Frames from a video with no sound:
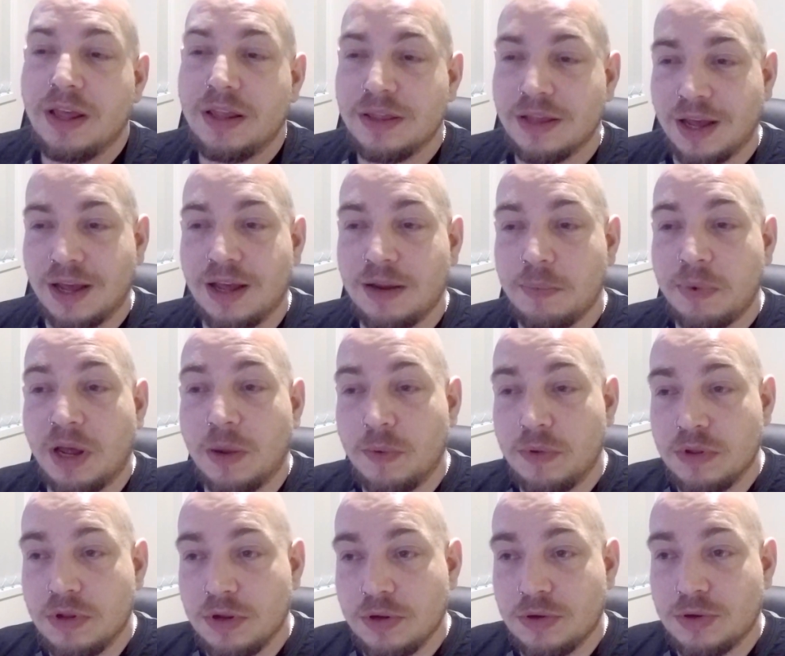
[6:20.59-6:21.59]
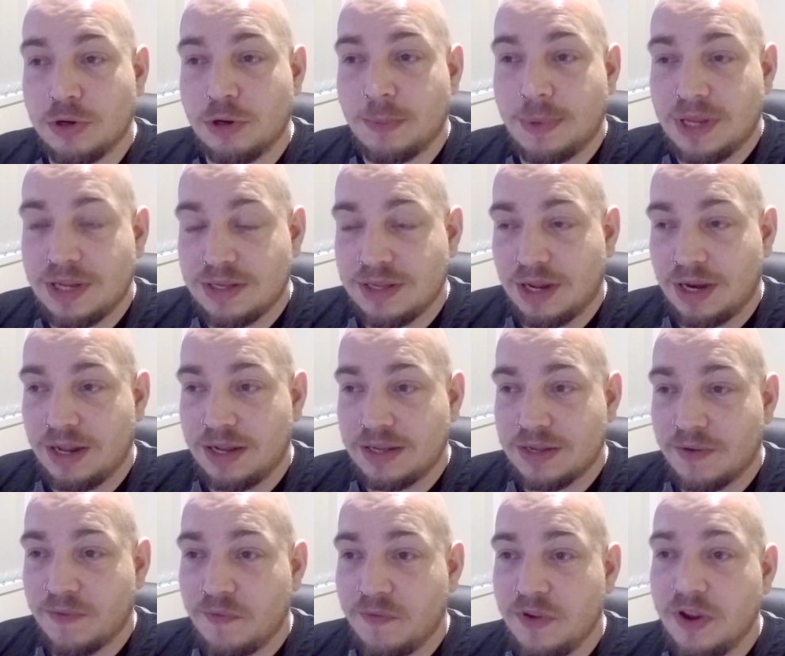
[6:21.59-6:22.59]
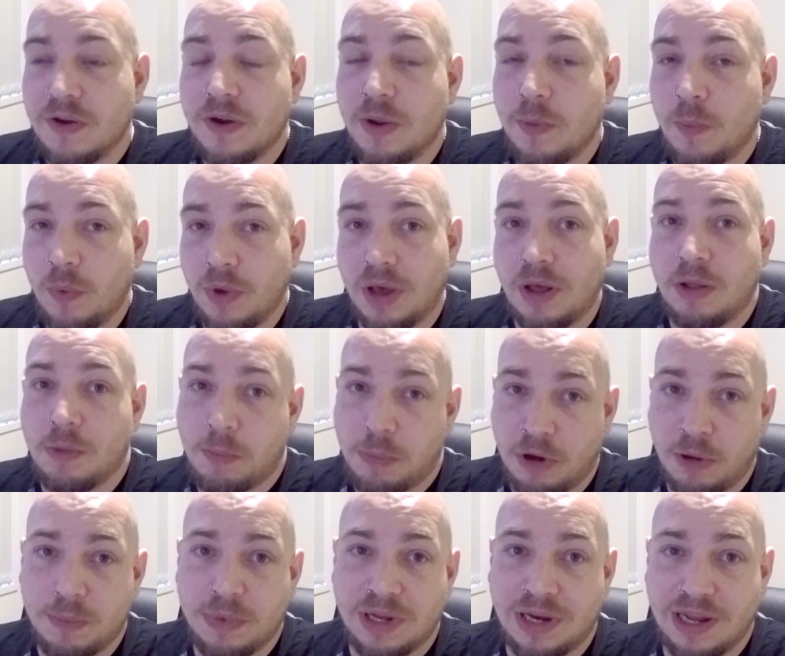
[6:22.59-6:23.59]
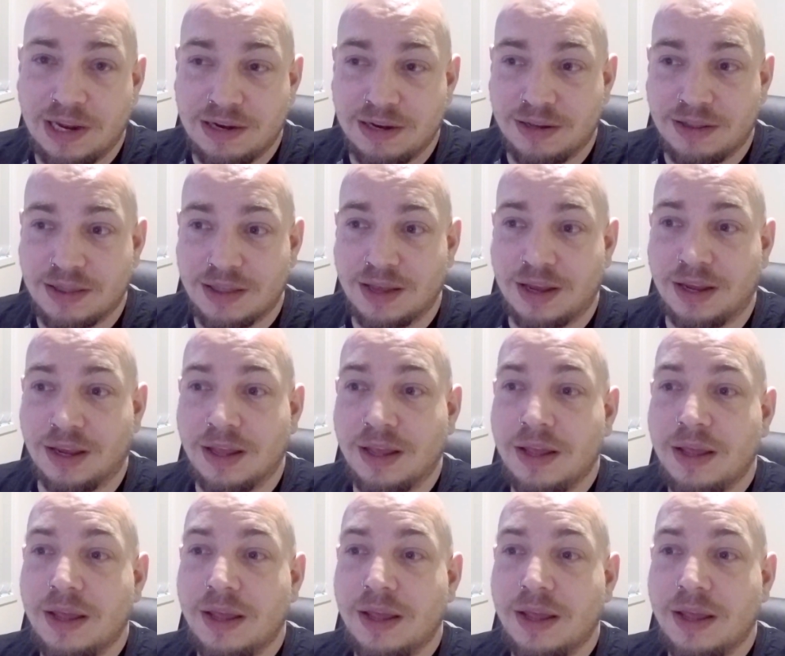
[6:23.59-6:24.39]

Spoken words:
The hard part with YouTube is that it's a very well populated thing.